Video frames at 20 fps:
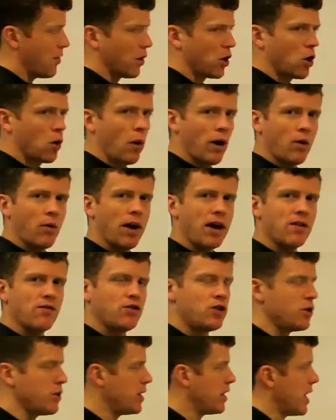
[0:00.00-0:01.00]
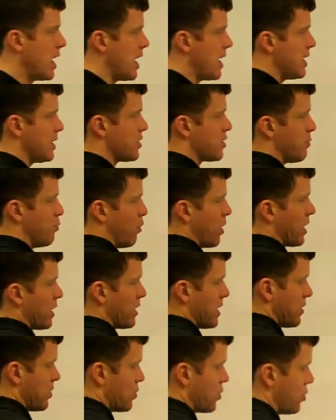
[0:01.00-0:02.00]
the quick way of doing that is to bring
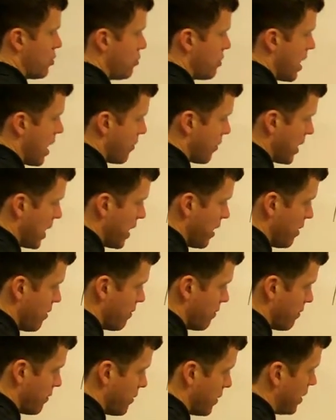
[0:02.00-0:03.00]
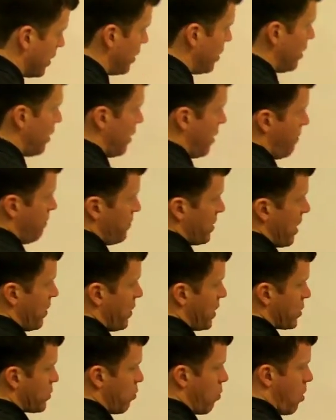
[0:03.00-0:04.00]
this 2 down here and
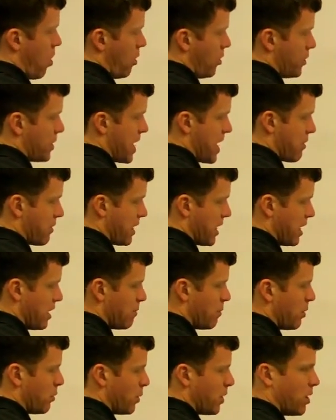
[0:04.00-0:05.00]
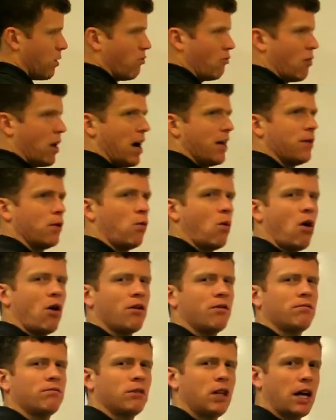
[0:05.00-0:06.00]
this 1 down here, but we don't write the
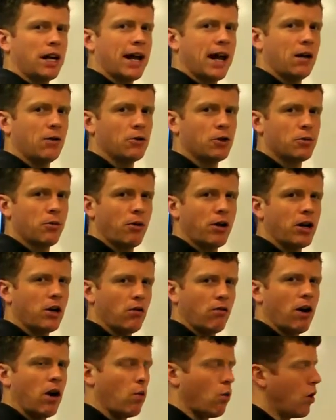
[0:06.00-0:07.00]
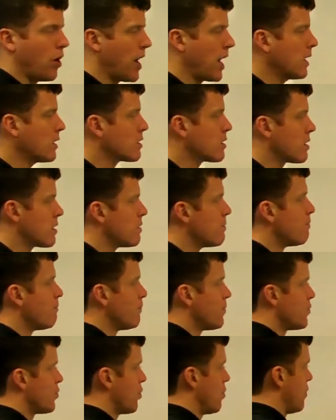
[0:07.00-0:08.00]
1 like algebra, you don't write 1x.
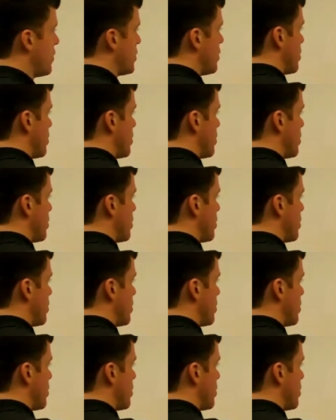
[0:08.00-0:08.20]
So this